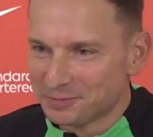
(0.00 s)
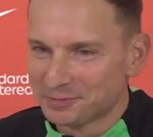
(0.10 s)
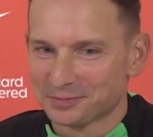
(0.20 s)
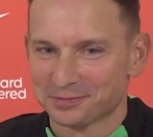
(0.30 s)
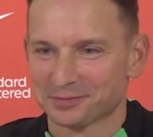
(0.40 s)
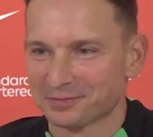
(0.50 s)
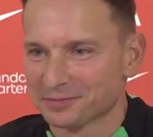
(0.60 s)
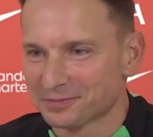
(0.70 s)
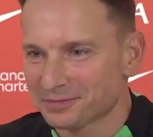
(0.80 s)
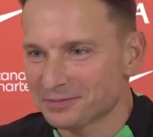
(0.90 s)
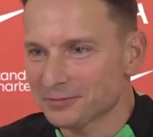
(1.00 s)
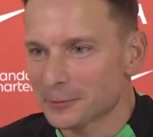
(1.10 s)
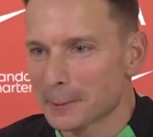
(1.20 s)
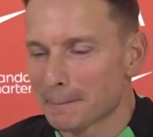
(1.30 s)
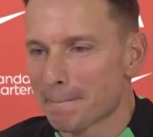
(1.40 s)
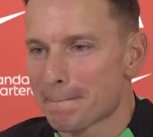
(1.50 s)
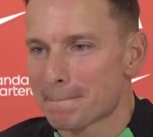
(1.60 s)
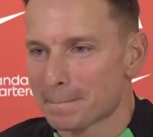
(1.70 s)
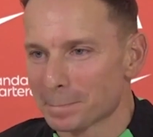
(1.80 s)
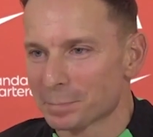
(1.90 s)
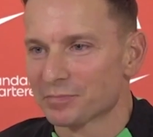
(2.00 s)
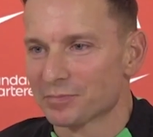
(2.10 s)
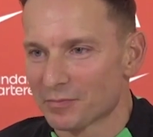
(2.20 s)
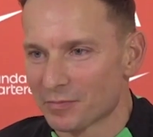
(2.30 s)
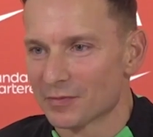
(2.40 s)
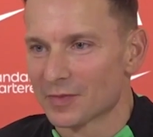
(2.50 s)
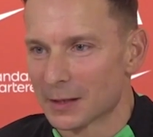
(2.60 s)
He had a difficult time at, at, at Bayern Munich.